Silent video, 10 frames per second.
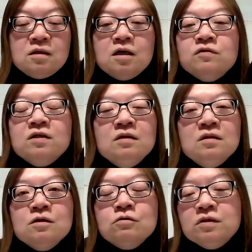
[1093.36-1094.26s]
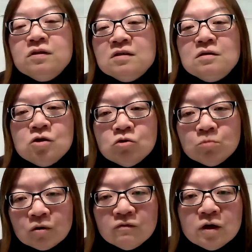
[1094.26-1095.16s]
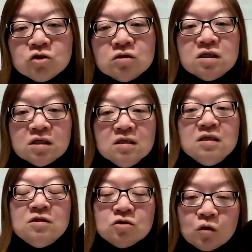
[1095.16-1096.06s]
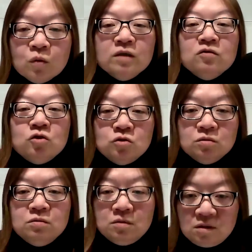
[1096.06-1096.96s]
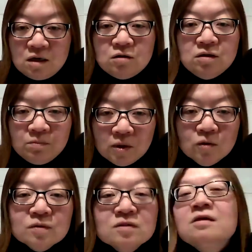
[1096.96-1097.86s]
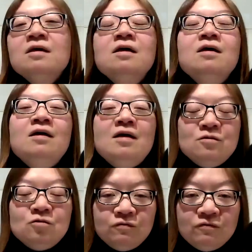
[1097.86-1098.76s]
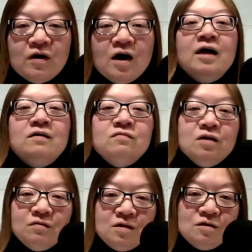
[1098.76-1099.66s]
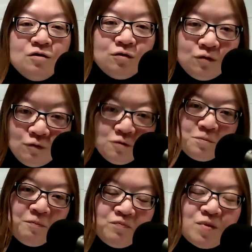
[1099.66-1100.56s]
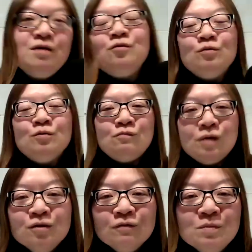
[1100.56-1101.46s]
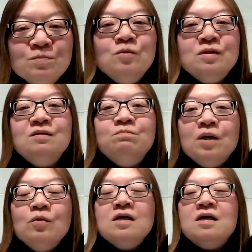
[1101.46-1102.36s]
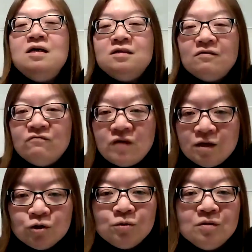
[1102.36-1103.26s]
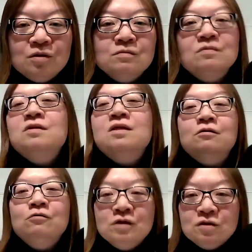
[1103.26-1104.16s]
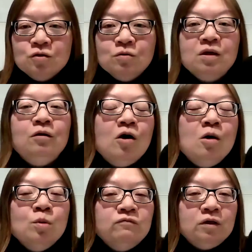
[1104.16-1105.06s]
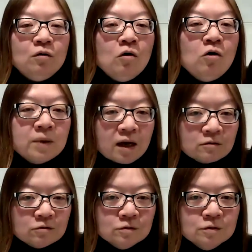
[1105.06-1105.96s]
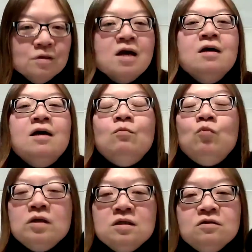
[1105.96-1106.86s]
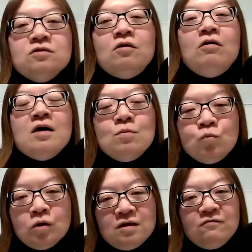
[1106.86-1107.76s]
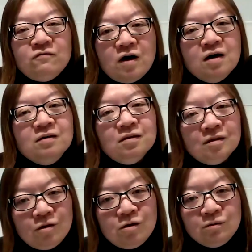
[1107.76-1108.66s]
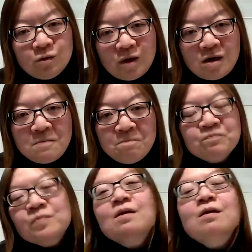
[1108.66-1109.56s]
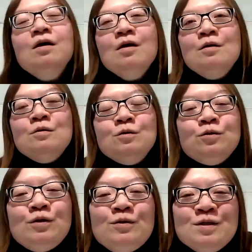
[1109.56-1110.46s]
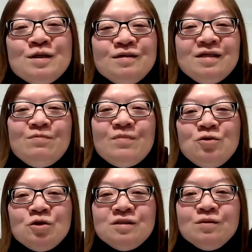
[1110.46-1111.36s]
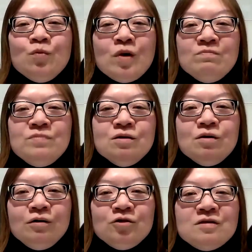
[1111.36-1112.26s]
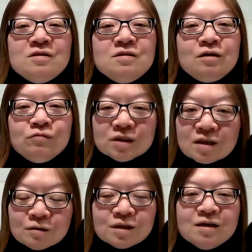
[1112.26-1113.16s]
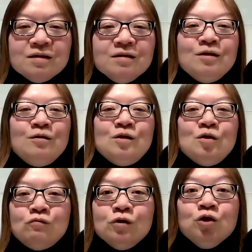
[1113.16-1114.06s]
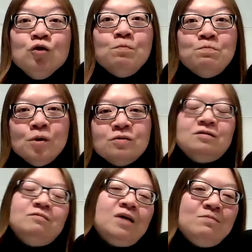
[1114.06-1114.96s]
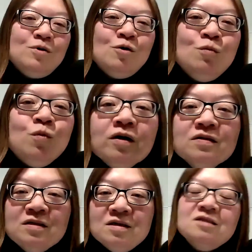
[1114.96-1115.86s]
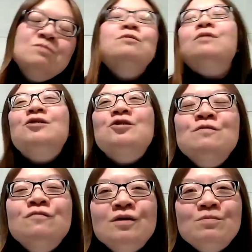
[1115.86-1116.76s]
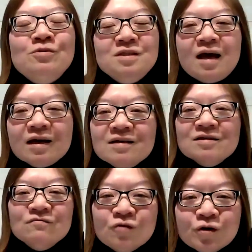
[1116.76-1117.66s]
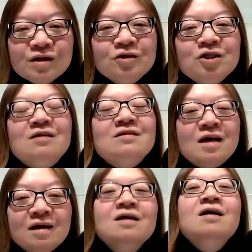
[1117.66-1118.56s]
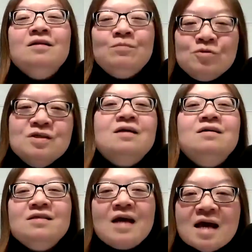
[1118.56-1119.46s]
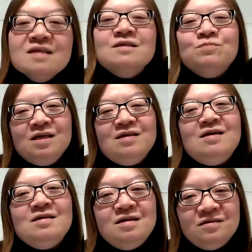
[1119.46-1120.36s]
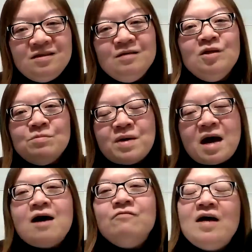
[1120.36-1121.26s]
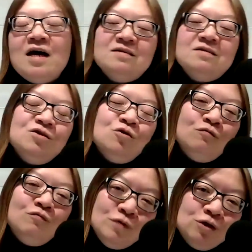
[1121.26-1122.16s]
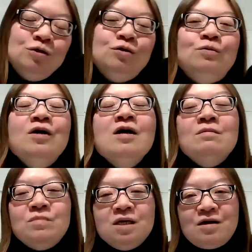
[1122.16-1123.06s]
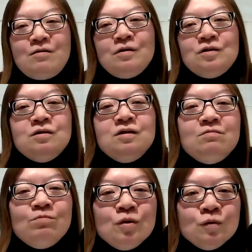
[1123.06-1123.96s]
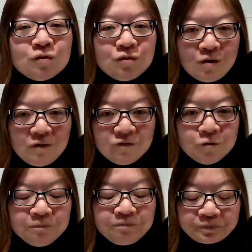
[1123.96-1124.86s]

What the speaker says: And now suddenly Chris has a new motivation. He is going to get on a boat and to find this group. And so the rest of the book is about his adventure that Chris took along with an all-Black crew and what he saw and what he found along the way. So as you can see, Matt Johnson went beyond just like a retelling. The original book by Poe was the inspiration for the protagonist's voyage, and then the protagonist ends up taking a similar path as the original main character in Poe's novel.